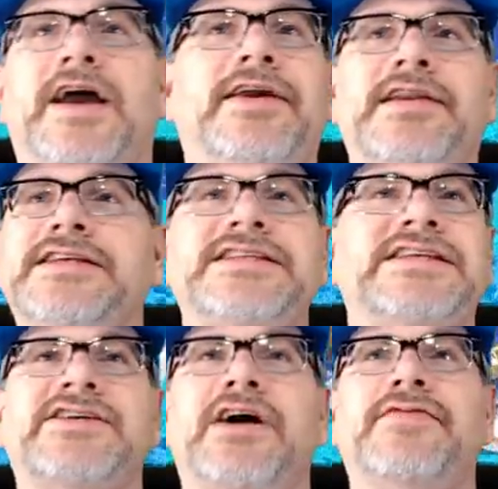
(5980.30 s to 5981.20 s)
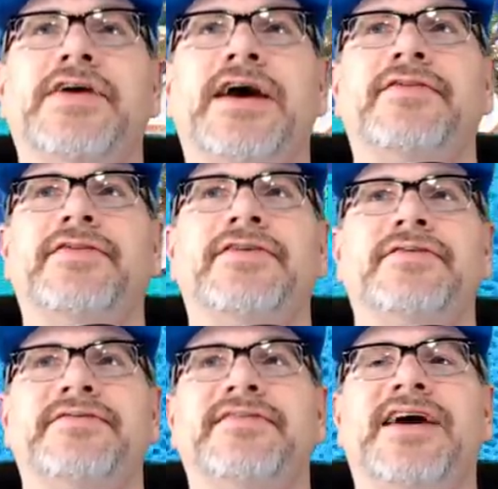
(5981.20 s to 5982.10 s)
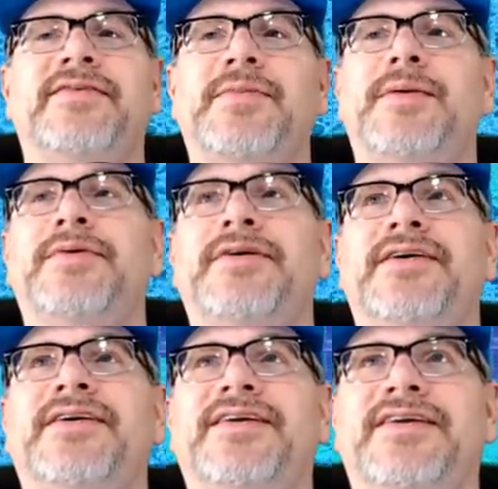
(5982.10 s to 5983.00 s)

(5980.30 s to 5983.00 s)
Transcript: I could listen to this song forever. I remember